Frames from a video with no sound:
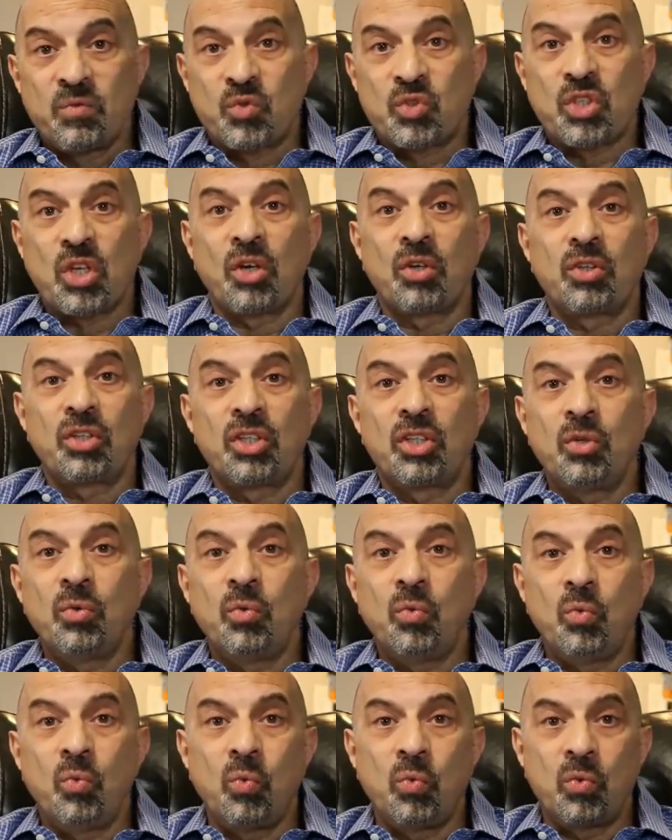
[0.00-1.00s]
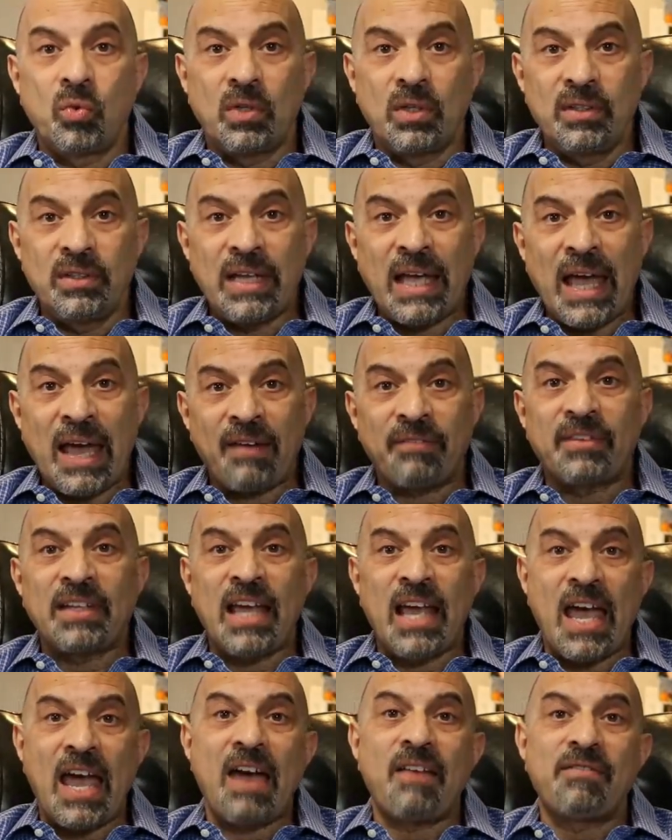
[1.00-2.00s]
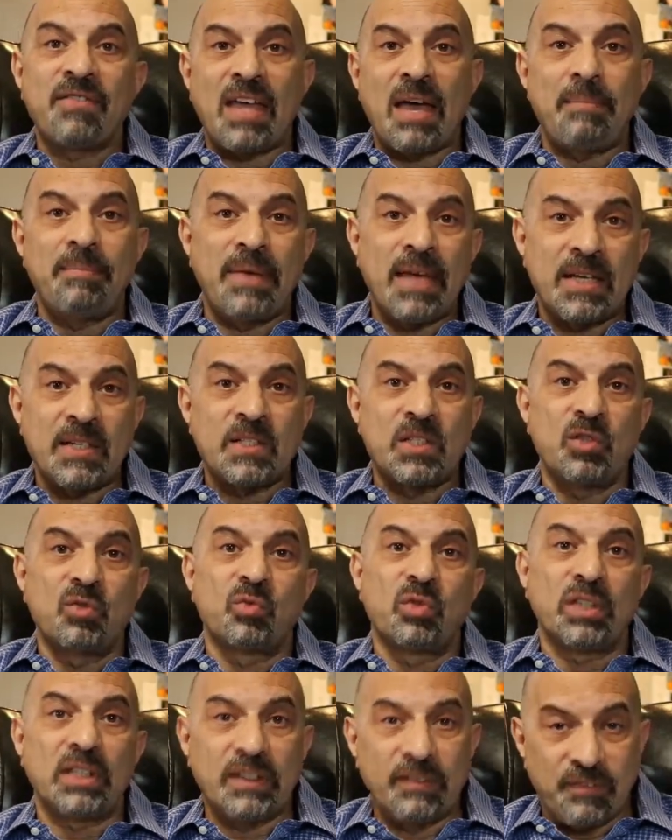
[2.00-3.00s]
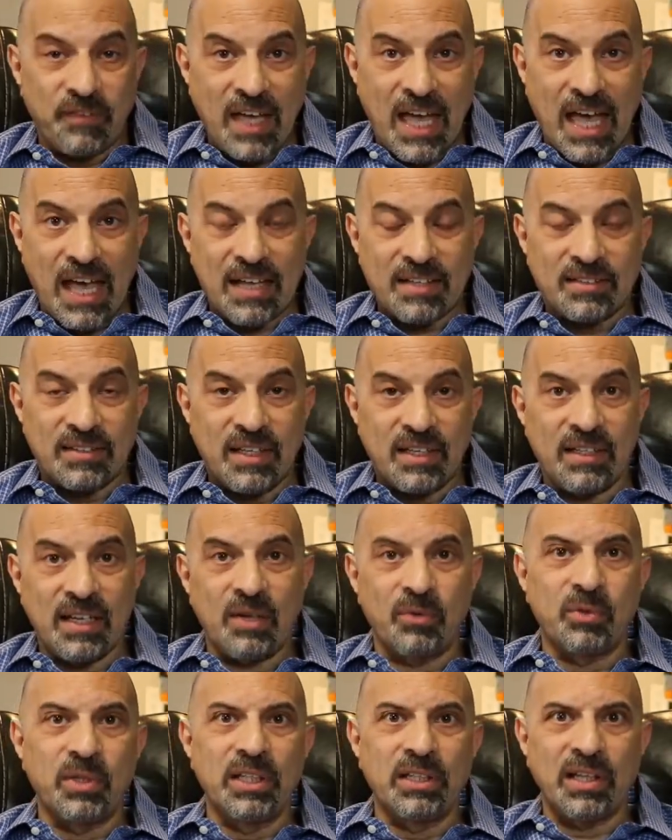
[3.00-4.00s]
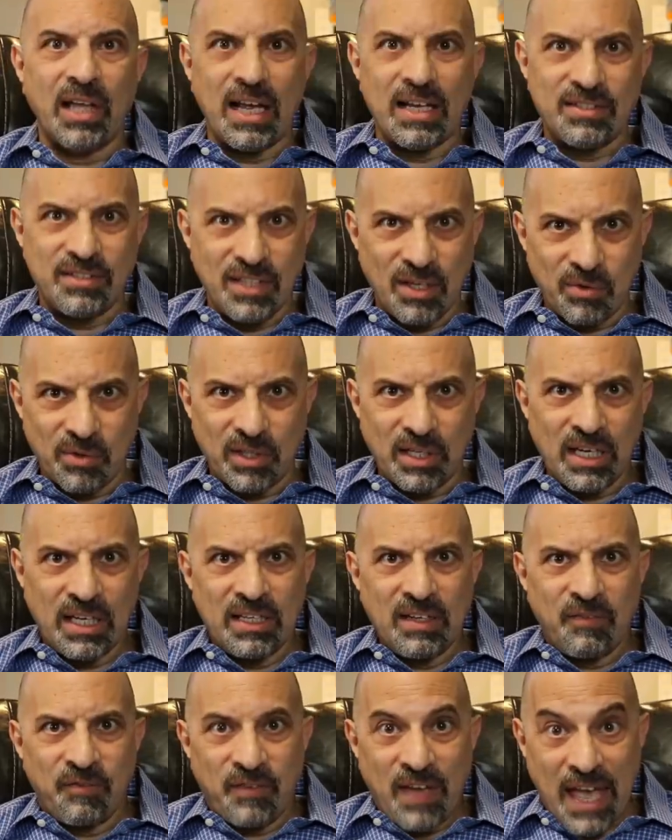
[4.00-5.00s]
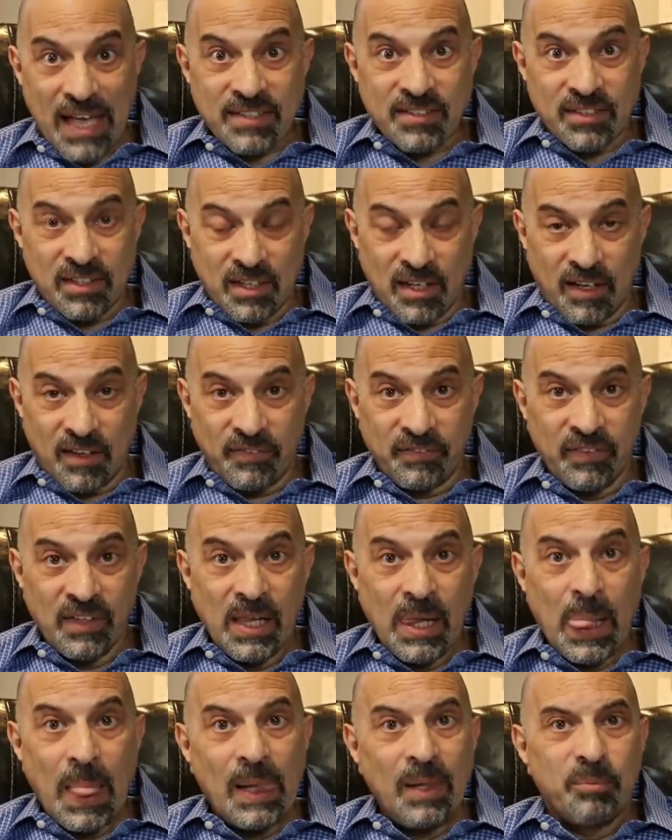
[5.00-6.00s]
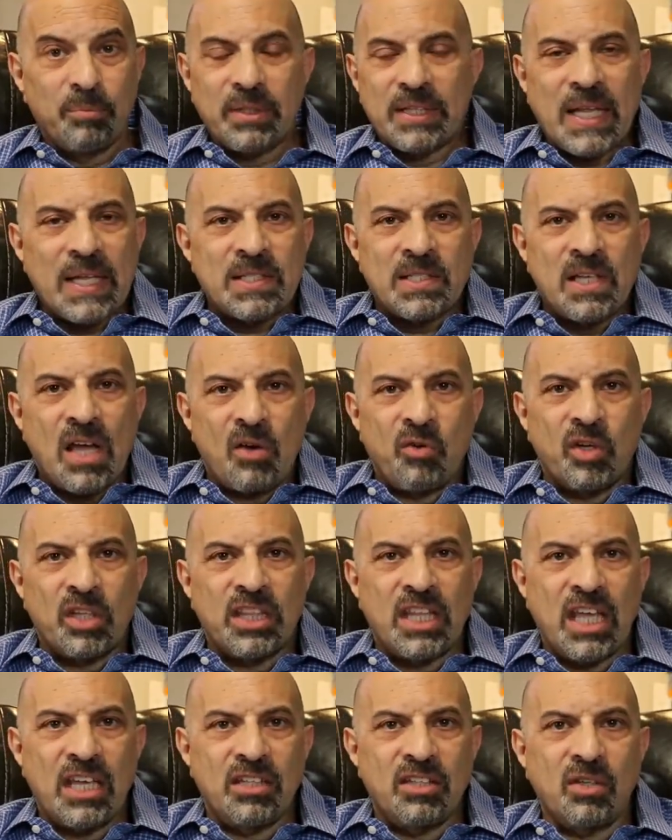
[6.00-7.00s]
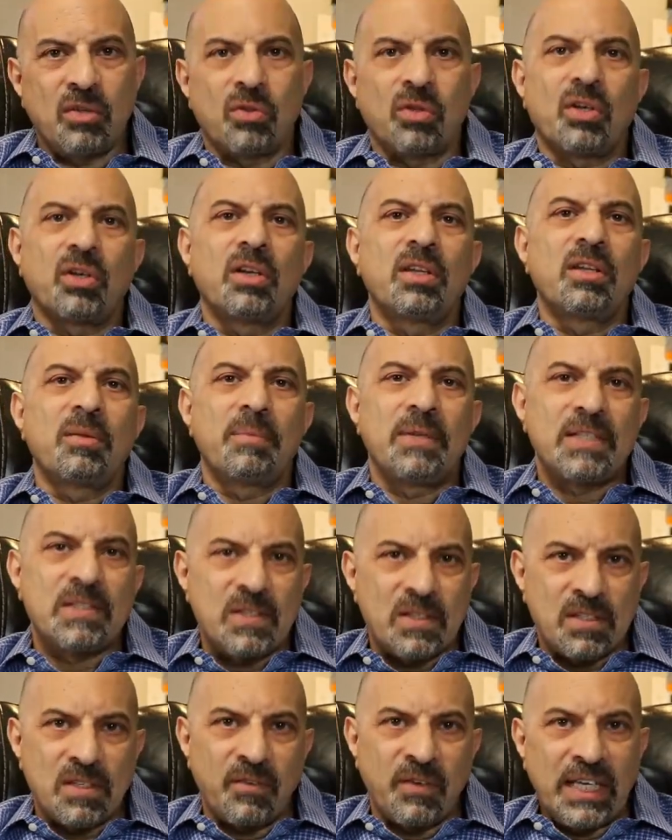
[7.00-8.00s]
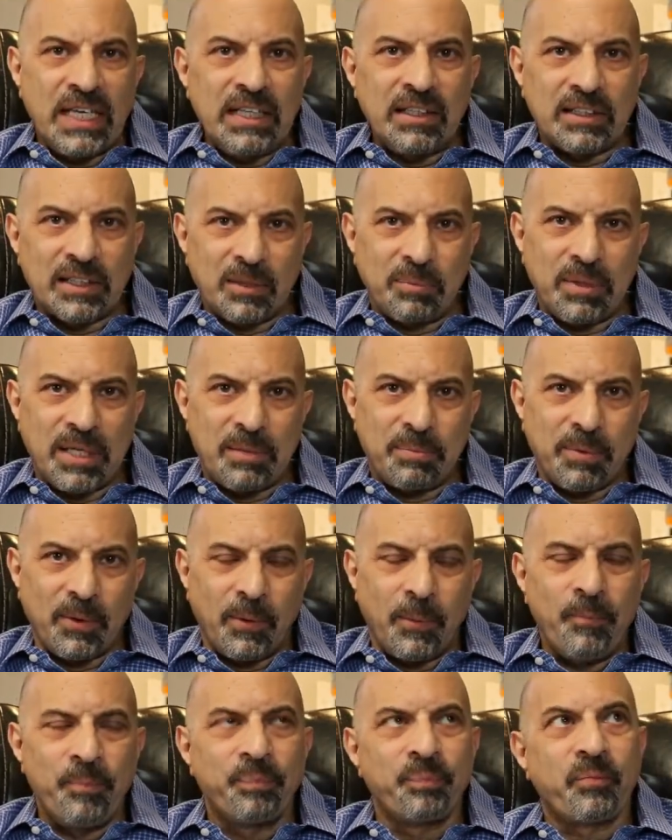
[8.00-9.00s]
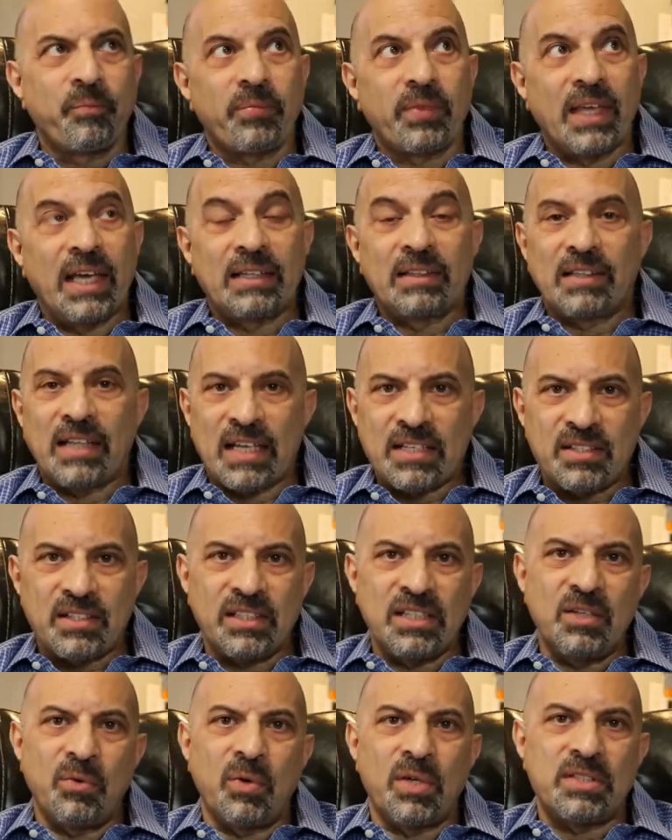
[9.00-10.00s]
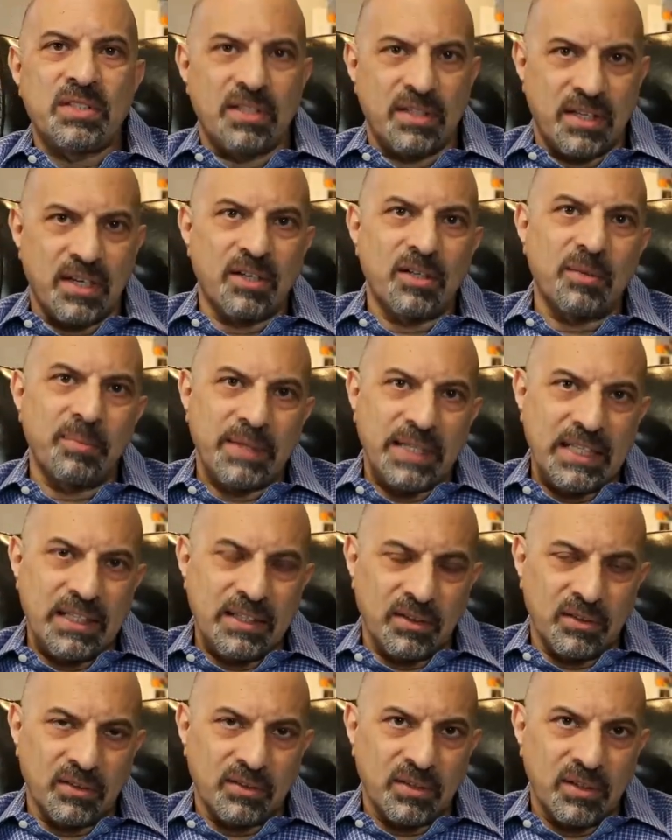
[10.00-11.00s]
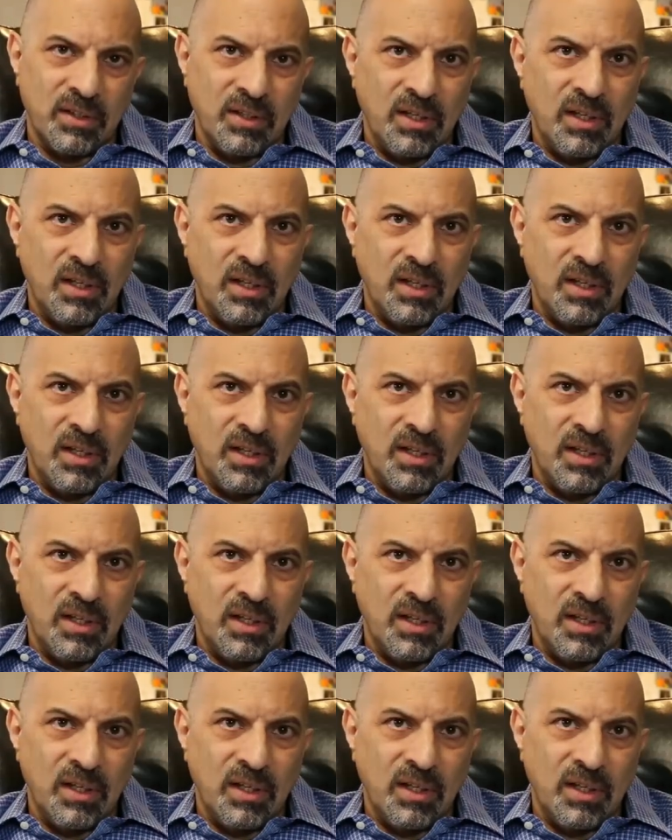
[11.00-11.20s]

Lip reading: So you have to have that medicine really fast, and they realized they weren't getting it fast enough, but that's not what they do. They're in the business of healing people, and Leslie wasn't there to be healed.